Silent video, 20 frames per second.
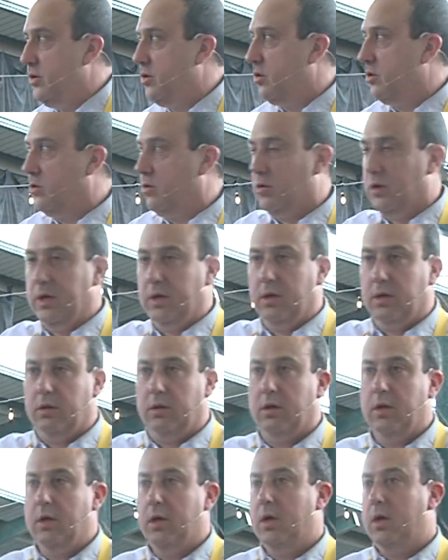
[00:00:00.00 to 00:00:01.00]
your grill,
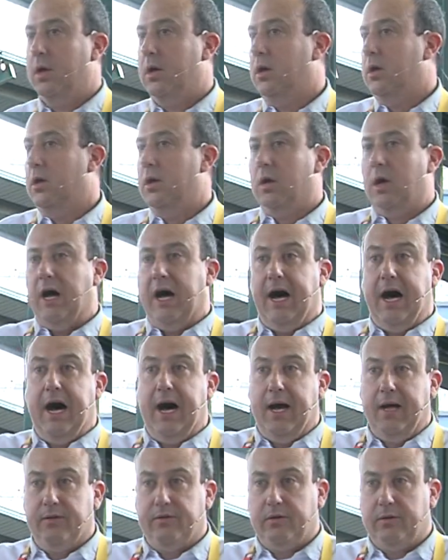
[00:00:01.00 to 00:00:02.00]

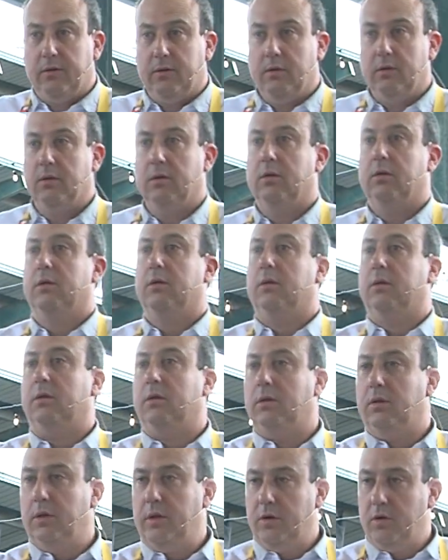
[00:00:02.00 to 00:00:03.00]
hot,
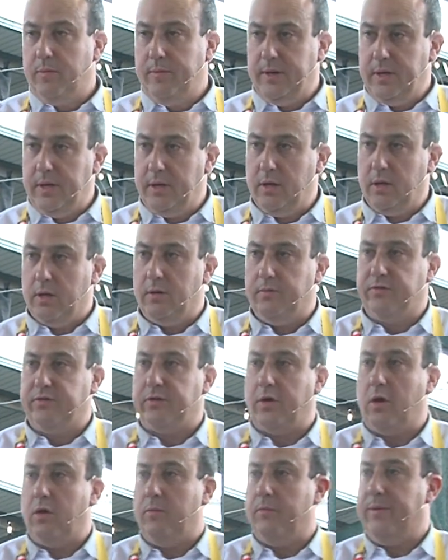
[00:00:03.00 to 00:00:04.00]
little bit of
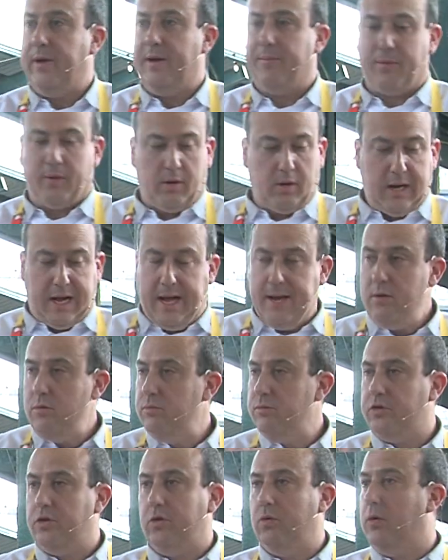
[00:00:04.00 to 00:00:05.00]
salt and pepper. I
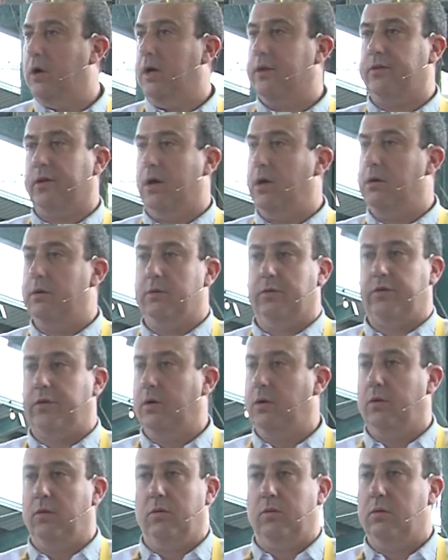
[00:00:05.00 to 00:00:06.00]
don't do a ton
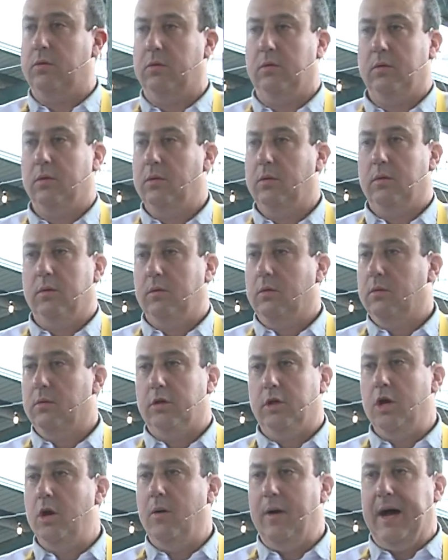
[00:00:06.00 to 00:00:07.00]
too.
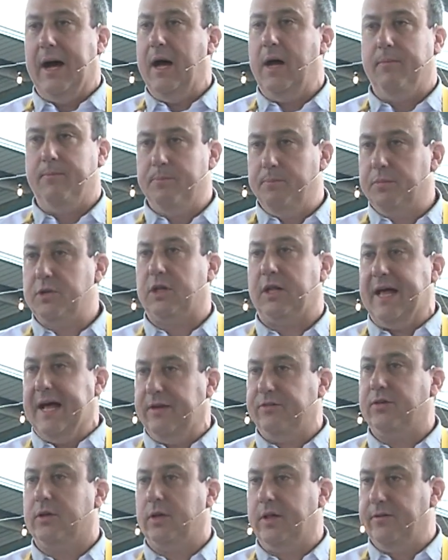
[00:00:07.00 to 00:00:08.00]
I'm
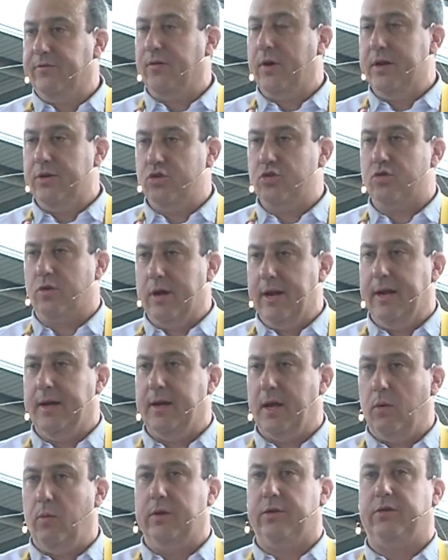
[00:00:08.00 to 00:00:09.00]
classically French trained.
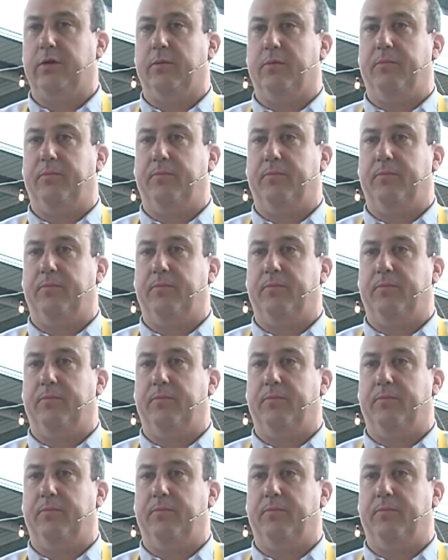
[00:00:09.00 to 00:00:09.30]
I went to